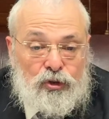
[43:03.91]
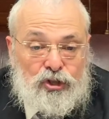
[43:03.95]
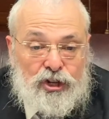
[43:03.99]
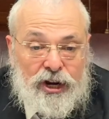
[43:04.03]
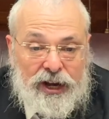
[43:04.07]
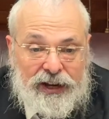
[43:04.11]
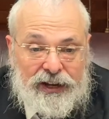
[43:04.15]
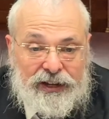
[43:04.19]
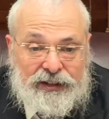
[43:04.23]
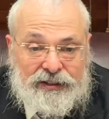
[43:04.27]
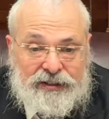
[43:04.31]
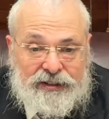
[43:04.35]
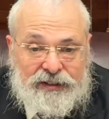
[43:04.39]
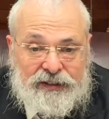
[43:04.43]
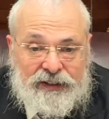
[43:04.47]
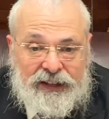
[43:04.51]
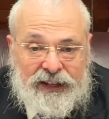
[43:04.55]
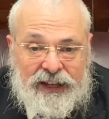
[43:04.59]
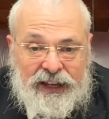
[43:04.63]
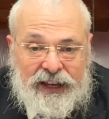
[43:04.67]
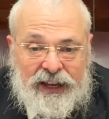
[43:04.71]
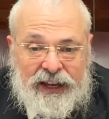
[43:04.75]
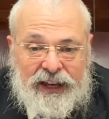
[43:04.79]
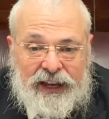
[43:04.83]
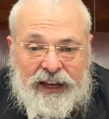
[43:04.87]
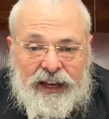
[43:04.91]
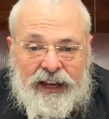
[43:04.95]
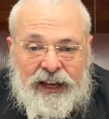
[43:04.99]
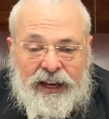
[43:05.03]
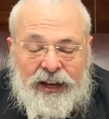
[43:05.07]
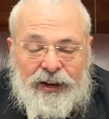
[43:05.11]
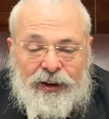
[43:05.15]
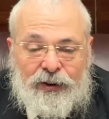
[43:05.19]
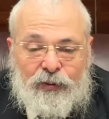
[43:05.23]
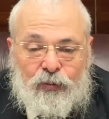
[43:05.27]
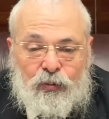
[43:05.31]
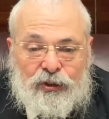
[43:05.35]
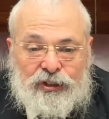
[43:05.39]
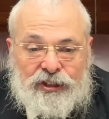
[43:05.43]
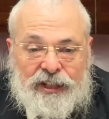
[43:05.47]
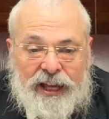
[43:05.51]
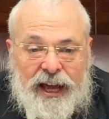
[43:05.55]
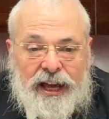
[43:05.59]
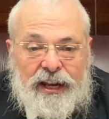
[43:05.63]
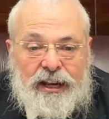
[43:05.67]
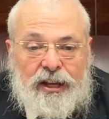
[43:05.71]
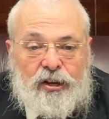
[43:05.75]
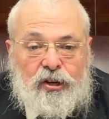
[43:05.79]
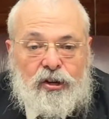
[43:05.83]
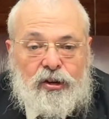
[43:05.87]
I had was that
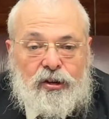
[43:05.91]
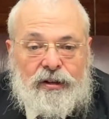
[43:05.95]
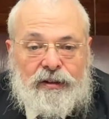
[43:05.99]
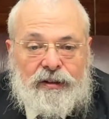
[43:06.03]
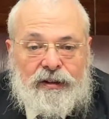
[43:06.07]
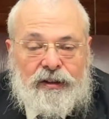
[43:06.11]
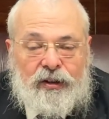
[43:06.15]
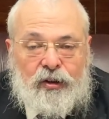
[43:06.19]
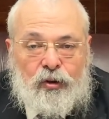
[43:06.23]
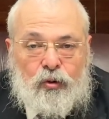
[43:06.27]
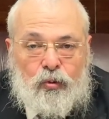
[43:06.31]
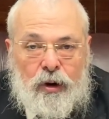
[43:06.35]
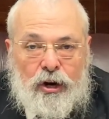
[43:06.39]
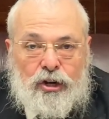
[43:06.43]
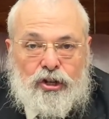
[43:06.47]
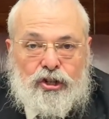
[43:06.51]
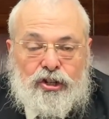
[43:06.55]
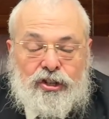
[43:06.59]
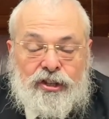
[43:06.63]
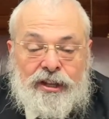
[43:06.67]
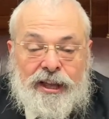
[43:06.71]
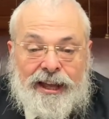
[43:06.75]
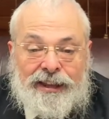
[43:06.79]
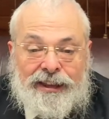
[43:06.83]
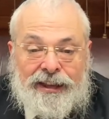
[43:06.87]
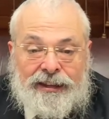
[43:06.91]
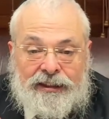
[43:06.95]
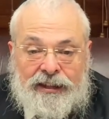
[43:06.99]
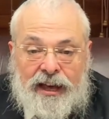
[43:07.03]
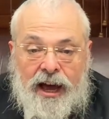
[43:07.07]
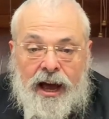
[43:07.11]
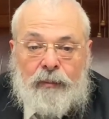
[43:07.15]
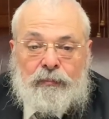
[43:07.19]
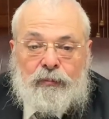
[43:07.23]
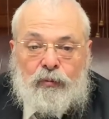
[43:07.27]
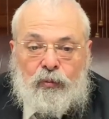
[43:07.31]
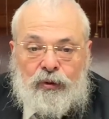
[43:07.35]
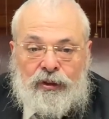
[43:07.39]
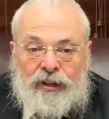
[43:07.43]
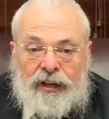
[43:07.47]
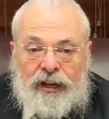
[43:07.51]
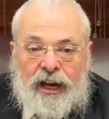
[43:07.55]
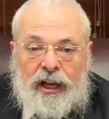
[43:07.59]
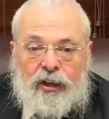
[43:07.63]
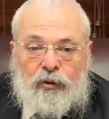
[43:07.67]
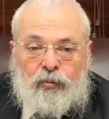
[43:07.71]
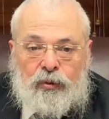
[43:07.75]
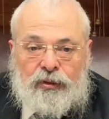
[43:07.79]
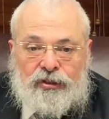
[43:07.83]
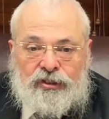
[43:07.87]
any question at the time when the
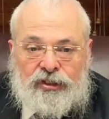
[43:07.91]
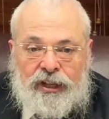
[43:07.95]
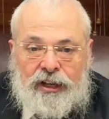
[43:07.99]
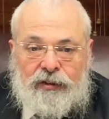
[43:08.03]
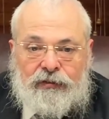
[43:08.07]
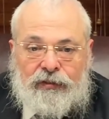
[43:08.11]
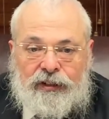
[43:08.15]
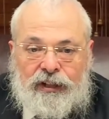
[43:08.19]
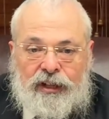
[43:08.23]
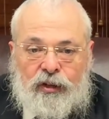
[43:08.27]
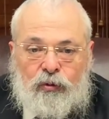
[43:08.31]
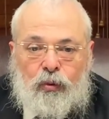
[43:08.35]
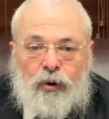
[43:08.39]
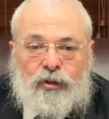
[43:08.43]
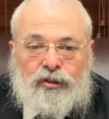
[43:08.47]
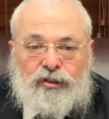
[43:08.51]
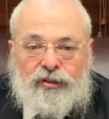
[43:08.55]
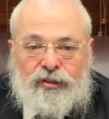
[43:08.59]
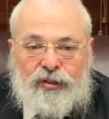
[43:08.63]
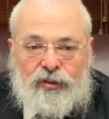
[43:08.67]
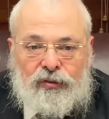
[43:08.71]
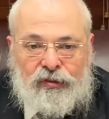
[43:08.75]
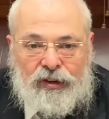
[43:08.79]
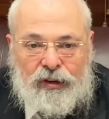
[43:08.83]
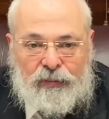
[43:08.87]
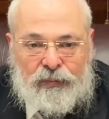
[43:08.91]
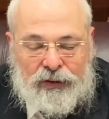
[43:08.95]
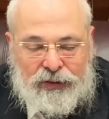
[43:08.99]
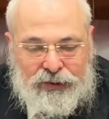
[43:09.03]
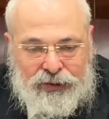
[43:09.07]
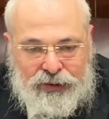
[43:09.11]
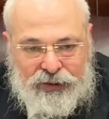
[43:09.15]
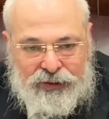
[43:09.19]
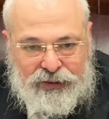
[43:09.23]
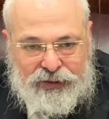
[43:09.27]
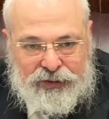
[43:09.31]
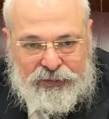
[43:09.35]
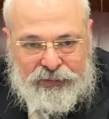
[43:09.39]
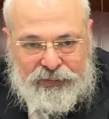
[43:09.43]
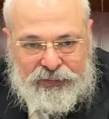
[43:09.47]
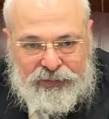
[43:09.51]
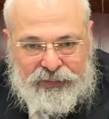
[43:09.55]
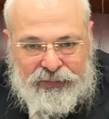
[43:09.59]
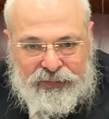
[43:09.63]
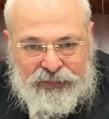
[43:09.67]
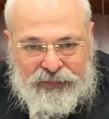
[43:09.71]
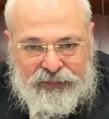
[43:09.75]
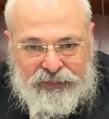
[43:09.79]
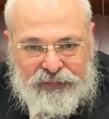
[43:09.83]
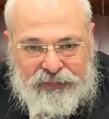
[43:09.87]
geth was given, he wasn't agreeable to it.
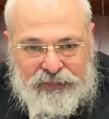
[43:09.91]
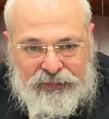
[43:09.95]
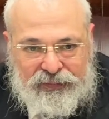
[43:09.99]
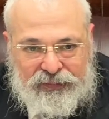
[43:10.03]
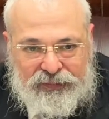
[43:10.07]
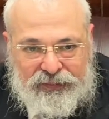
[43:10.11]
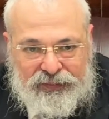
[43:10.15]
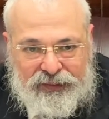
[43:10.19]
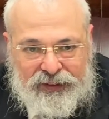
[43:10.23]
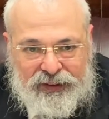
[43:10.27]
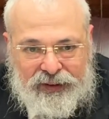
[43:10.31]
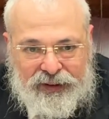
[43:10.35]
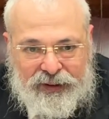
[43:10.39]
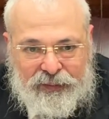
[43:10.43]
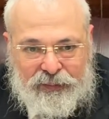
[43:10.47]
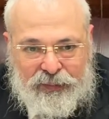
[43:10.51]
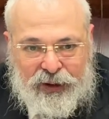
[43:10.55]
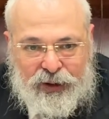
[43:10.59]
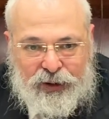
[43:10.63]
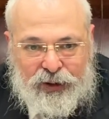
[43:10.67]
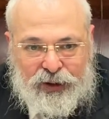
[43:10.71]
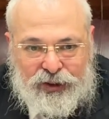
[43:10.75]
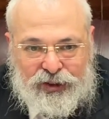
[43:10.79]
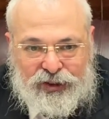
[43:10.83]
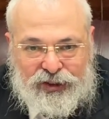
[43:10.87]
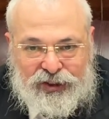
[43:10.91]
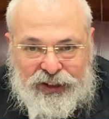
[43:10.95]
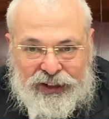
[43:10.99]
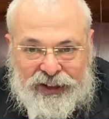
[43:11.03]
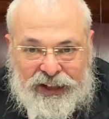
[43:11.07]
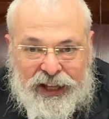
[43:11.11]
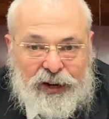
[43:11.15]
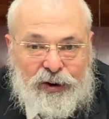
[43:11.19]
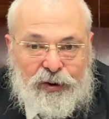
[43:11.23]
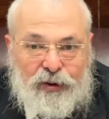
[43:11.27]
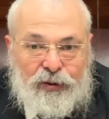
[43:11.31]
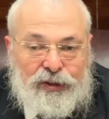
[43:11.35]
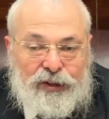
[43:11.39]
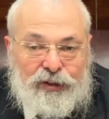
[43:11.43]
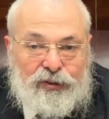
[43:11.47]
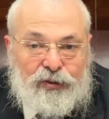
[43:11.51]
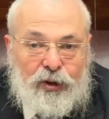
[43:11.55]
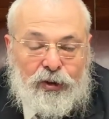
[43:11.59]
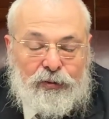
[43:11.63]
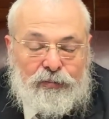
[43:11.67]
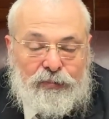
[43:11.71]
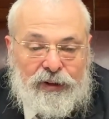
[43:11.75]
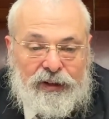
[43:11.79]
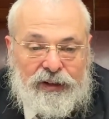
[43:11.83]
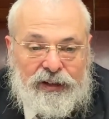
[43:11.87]
Because later on he
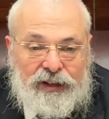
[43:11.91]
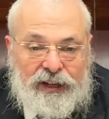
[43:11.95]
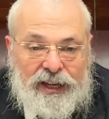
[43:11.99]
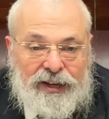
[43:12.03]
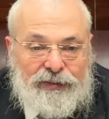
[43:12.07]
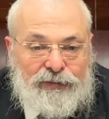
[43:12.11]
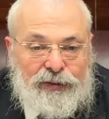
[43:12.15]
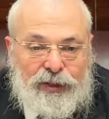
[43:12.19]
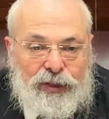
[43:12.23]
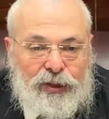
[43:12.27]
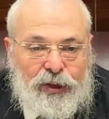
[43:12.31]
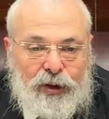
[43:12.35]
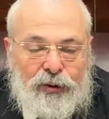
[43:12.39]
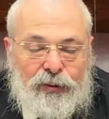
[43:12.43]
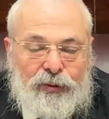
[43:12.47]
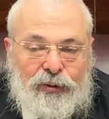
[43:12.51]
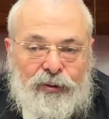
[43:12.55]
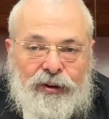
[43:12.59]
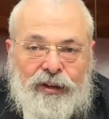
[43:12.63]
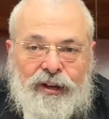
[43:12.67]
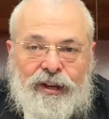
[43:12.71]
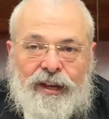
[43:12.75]
told me, even though